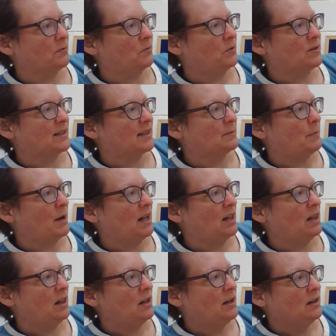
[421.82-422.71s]
smell
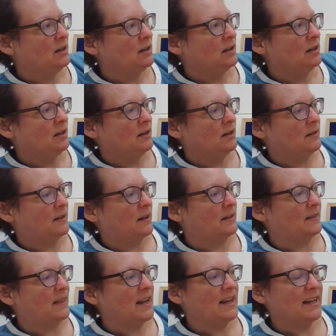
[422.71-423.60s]
that
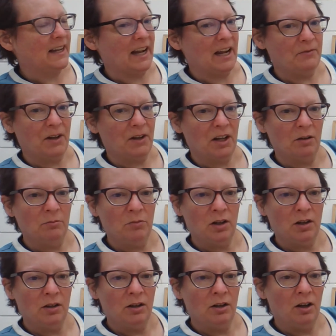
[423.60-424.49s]
they gave him
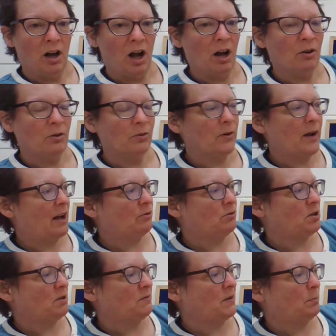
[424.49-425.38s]
a round
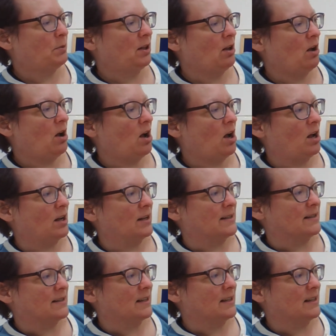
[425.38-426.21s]
of applause.